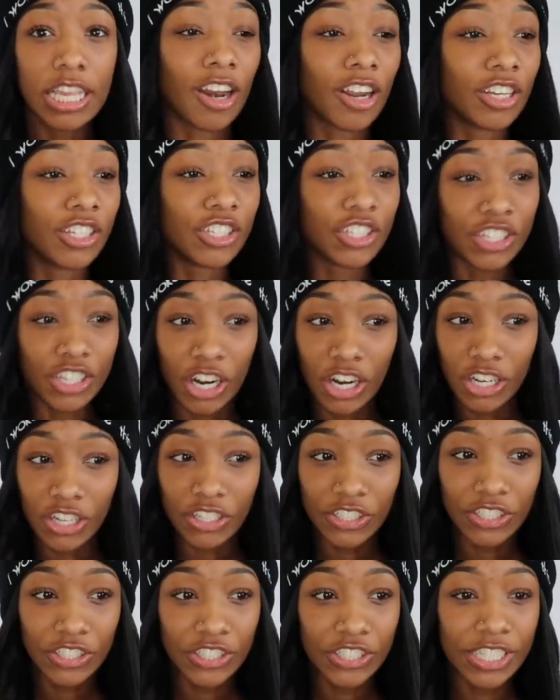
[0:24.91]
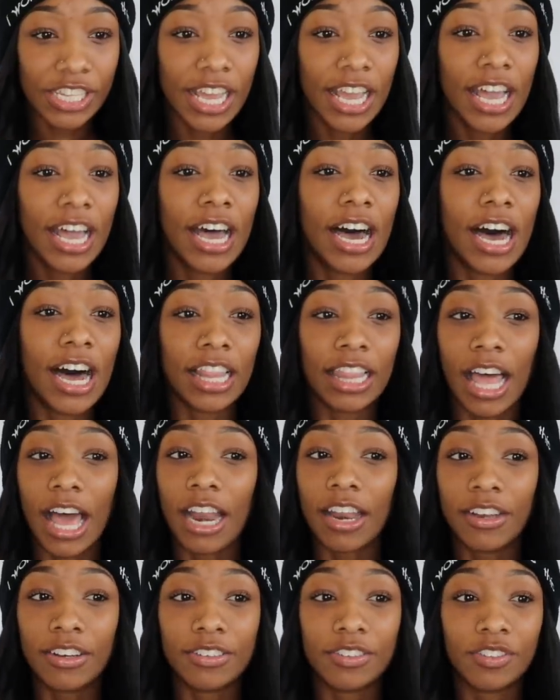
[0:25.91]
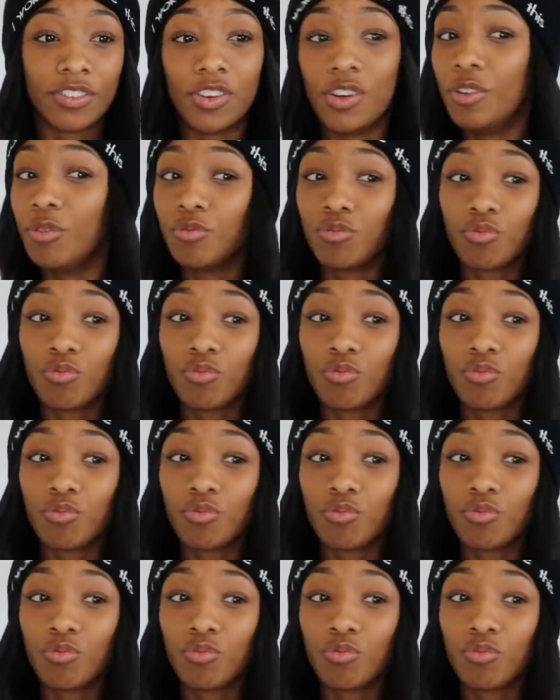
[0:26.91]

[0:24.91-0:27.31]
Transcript: a lot of concerns, a lot of